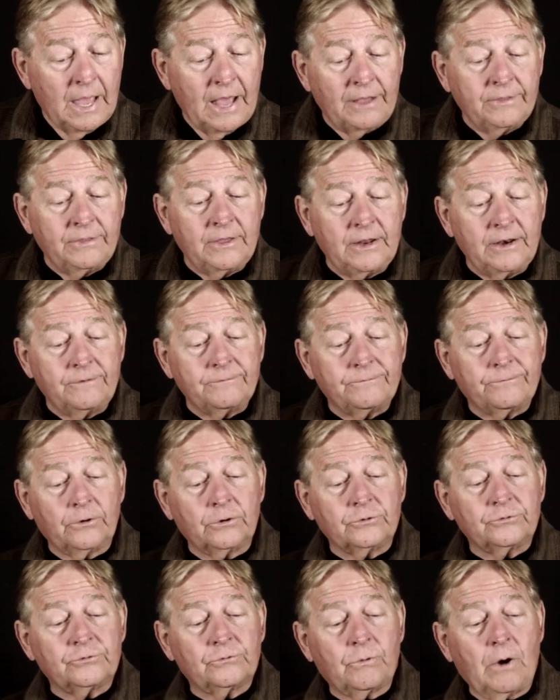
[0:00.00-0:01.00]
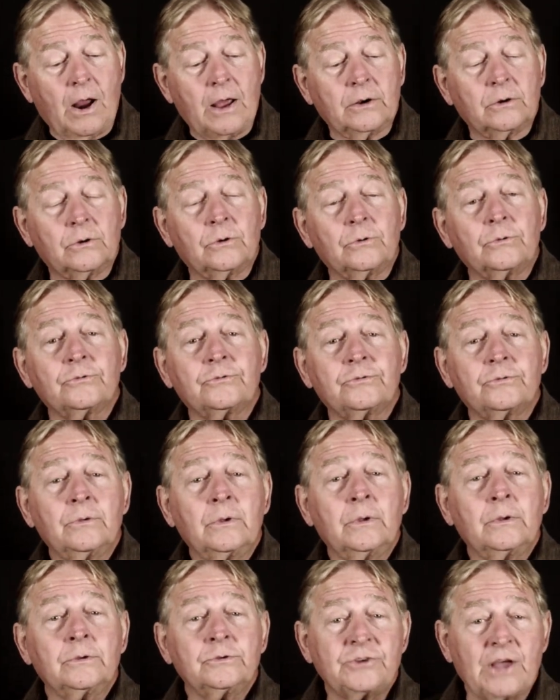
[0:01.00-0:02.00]
And then in 1 Chronicles
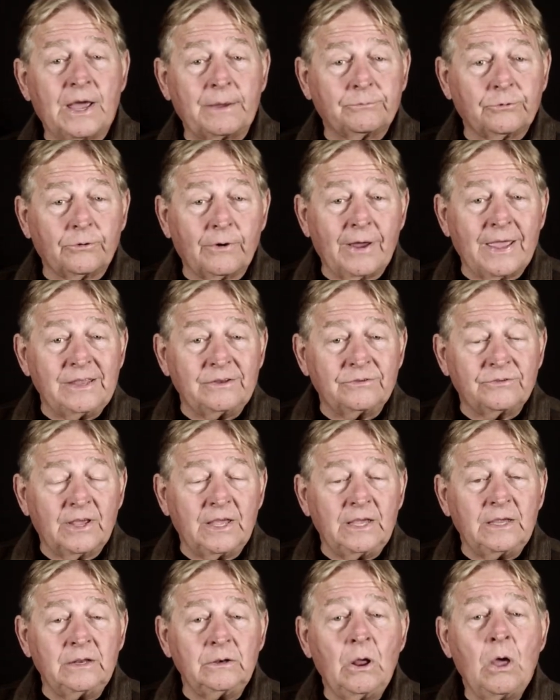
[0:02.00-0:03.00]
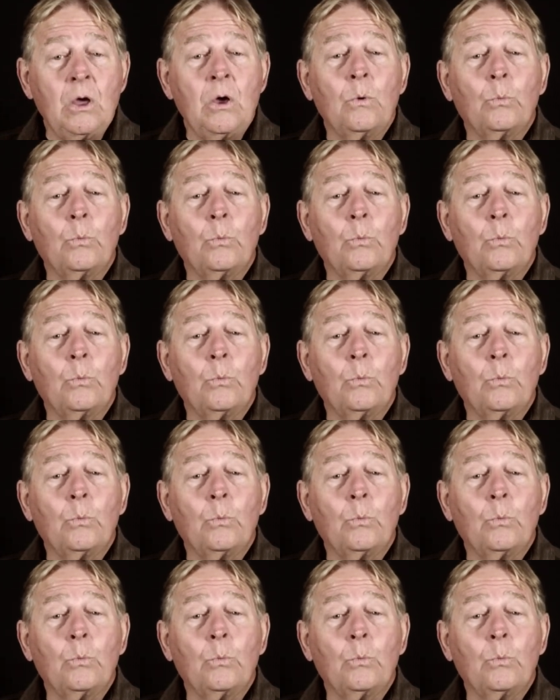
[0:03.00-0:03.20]
chapter 18,